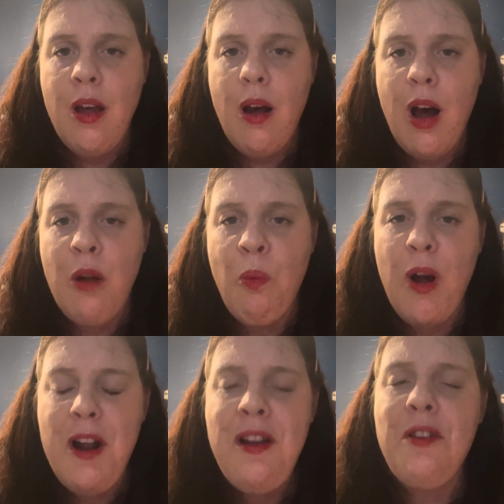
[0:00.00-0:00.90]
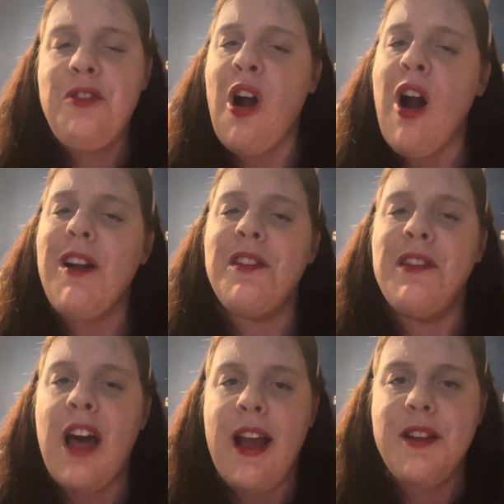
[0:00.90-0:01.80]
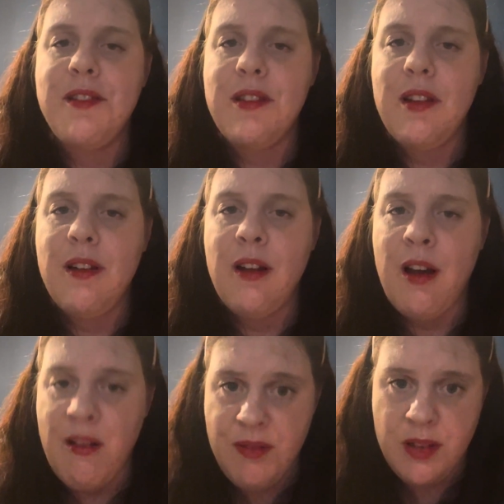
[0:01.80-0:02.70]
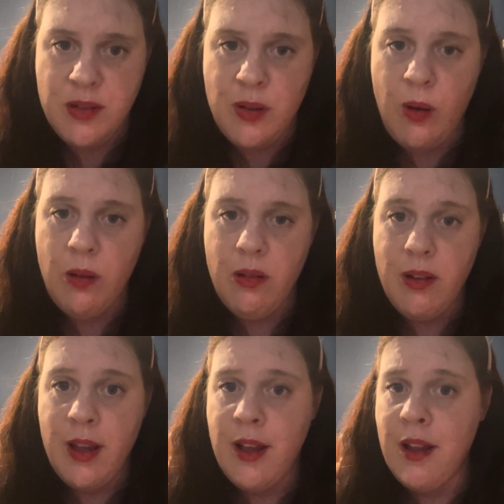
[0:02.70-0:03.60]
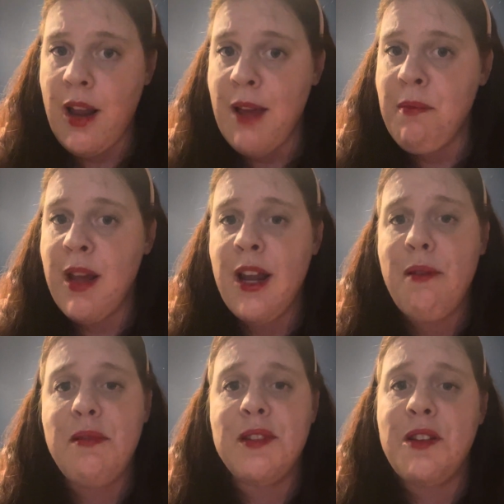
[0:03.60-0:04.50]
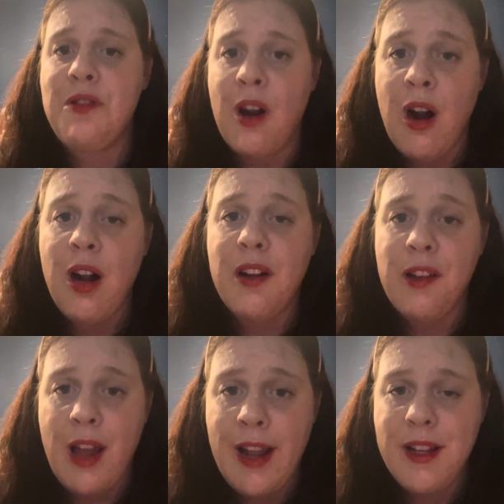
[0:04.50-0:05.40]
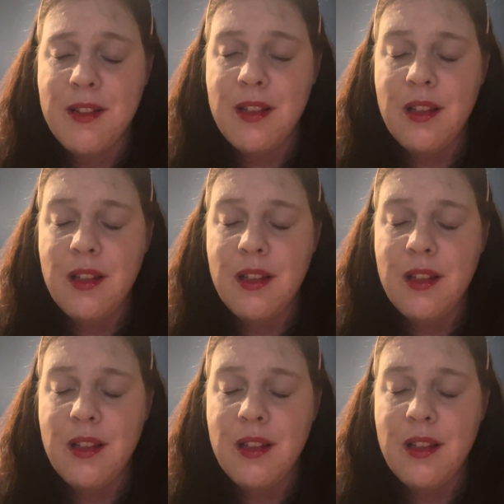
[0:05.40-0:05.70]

on one dark night of the soul, and I mean it was a dark night,